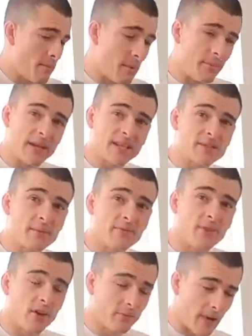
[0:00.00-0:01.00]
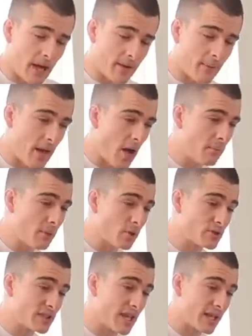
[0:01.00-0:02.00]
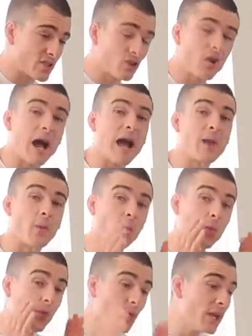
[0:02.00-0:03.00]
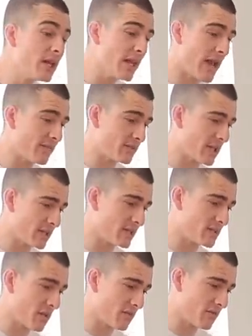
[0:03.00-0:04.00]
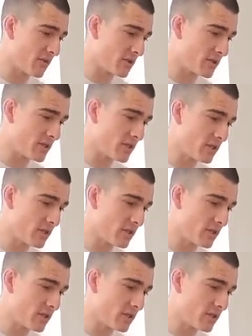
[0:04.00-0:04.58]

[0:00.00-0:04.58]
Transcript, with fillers: But because I've been falling behind on my upload schedule, I really have to get this done first.